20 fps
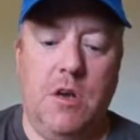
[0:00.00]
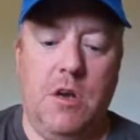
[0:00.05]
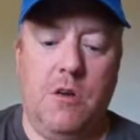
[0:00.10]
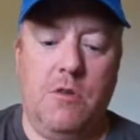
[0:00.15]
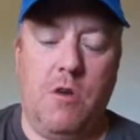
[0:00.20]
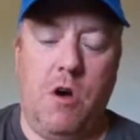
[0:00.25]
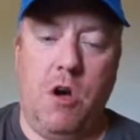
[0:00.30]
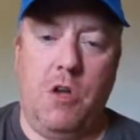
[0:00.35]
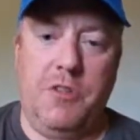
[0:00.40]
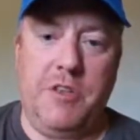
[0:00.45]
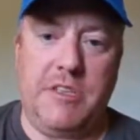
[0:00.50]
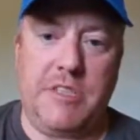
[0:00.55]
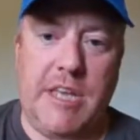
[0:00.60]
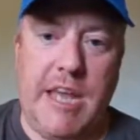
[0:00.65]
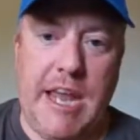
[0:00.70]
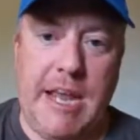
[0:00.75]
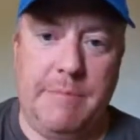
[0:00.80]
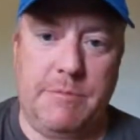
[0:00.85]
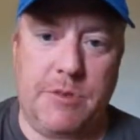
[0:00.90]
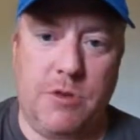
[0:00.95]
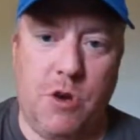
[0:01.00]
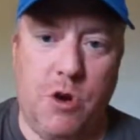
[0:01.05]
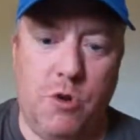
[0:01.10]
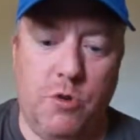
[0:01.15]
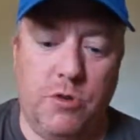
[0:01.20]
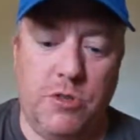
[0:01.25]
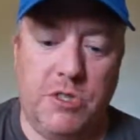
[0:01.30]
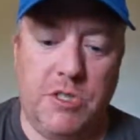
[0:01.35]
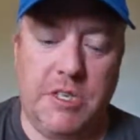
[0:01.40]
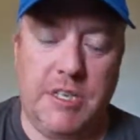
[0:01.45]
Now, all these games are
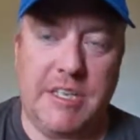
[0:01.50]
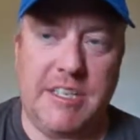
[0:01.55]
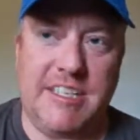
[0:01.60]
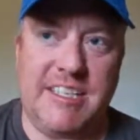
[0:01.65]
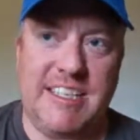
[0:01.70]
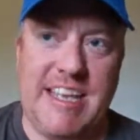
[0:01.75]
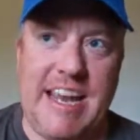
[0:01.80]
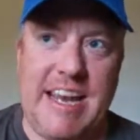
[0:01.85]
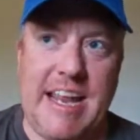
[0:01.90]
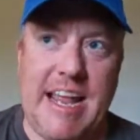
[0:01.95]
hosted in St.